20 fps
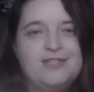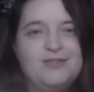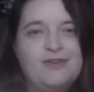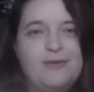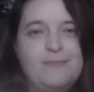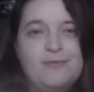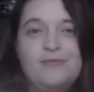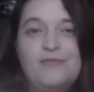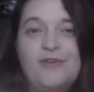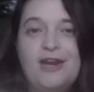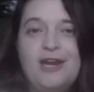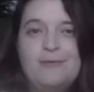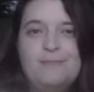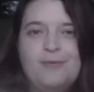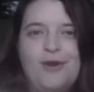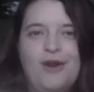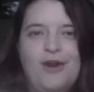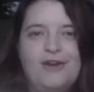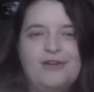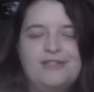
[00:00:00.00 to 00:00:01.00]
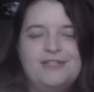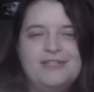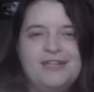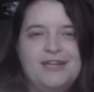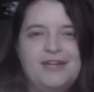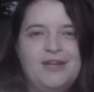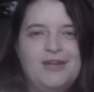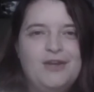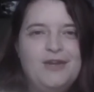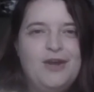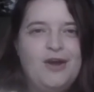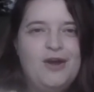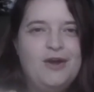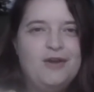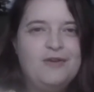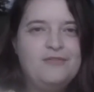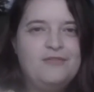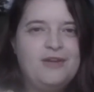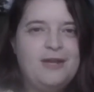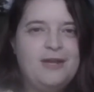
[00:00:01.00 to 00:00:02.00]
So I've been very proud
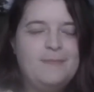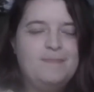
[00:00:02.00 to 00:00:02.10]
of